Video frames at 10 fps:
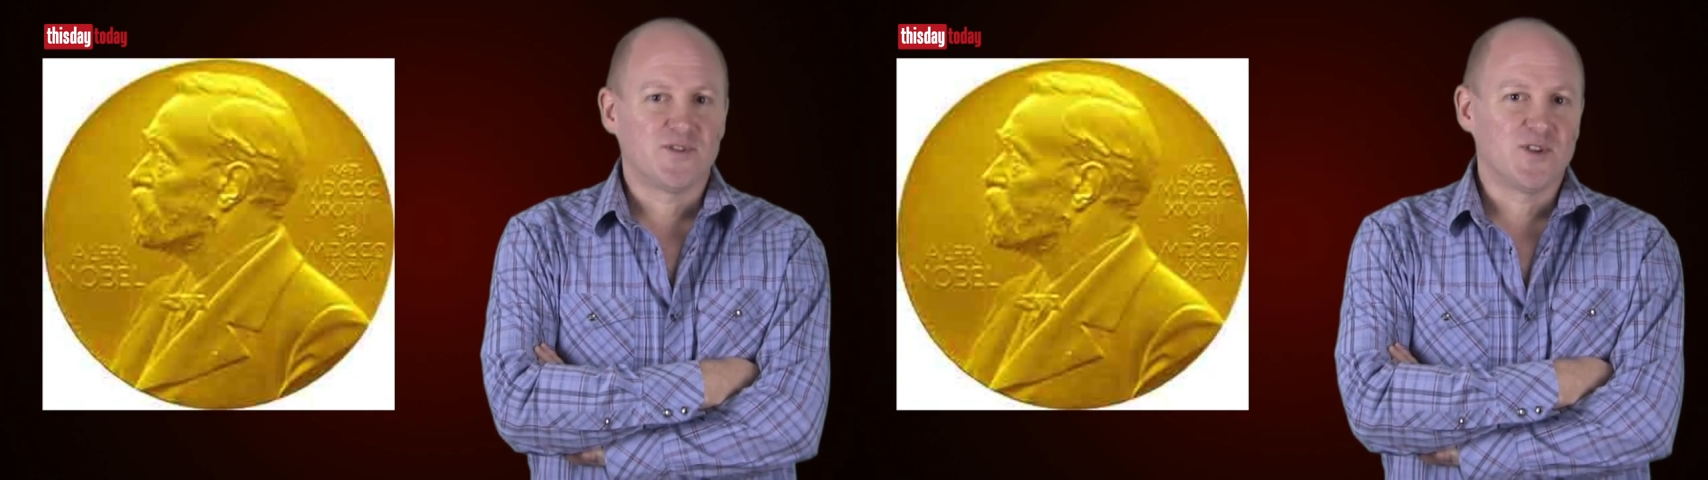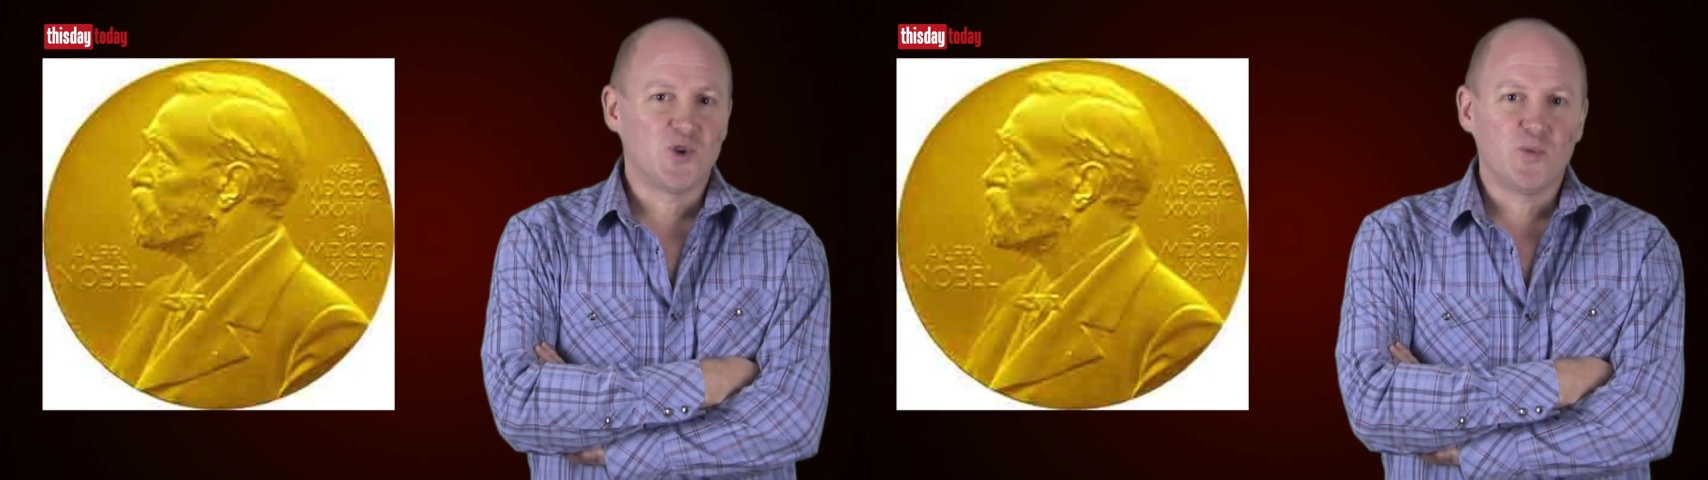
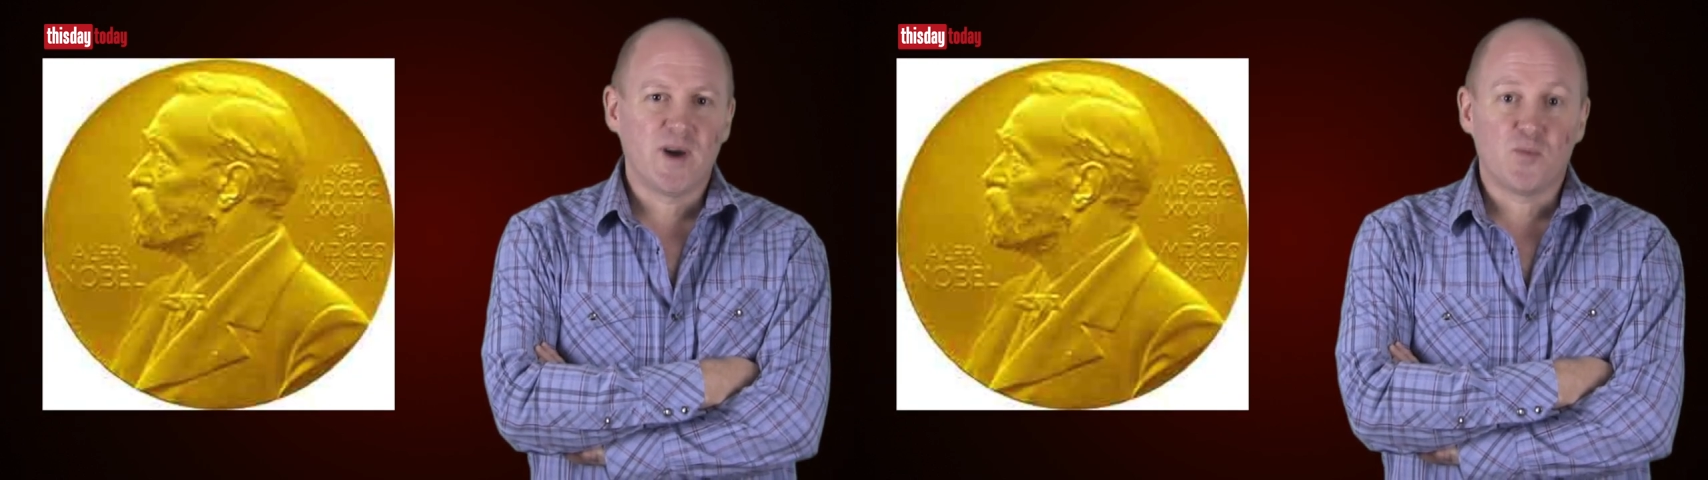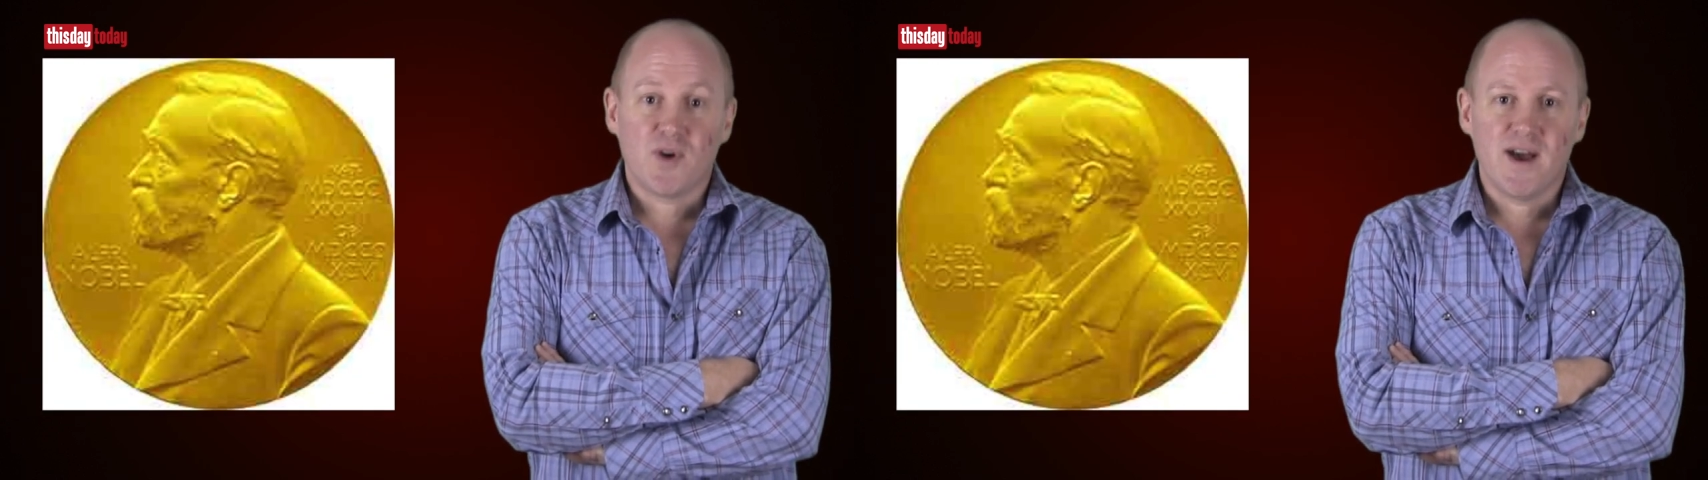for the
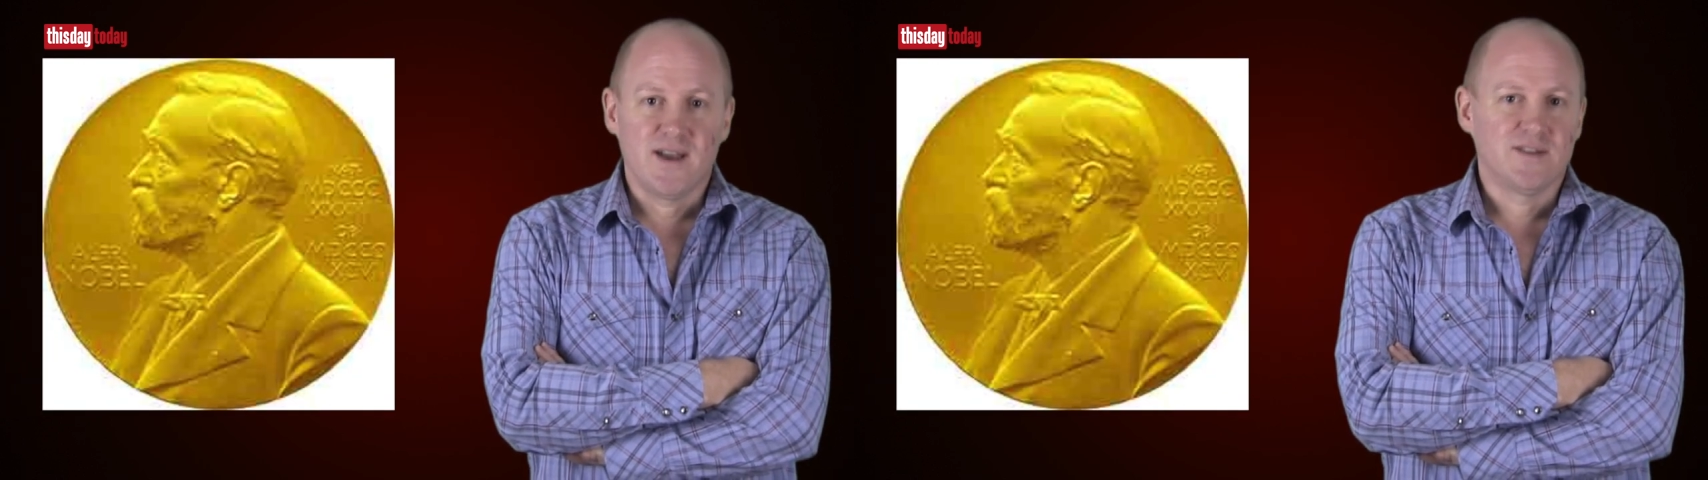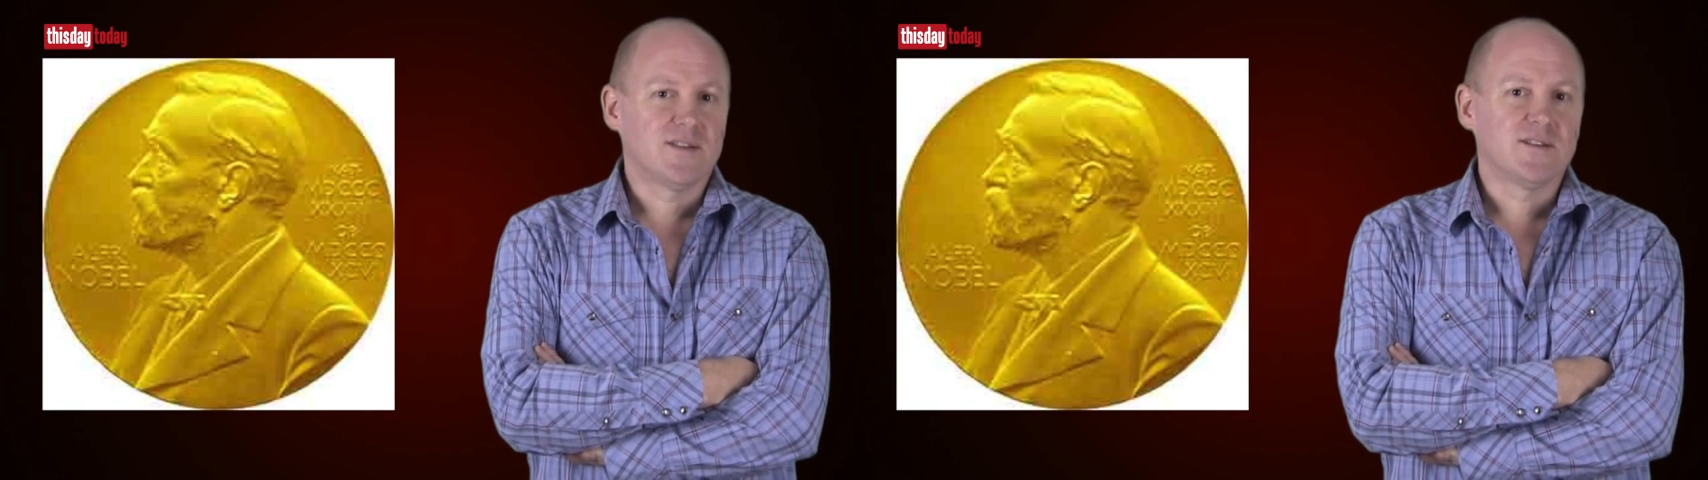Nobel
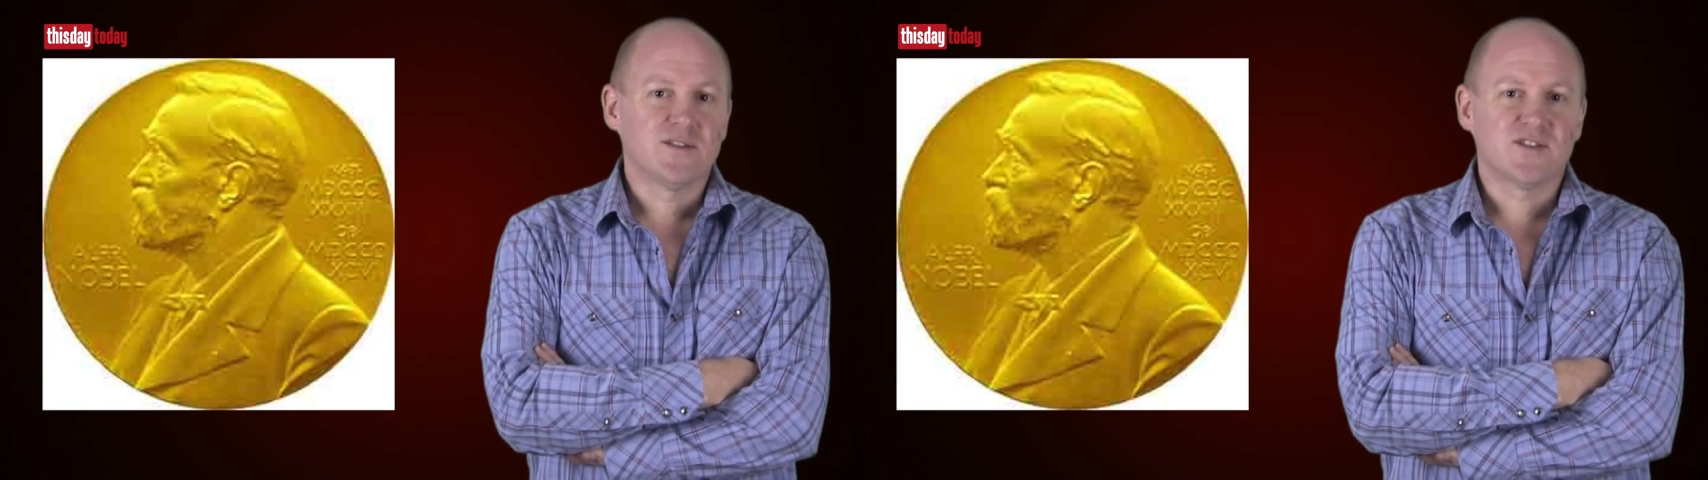Prize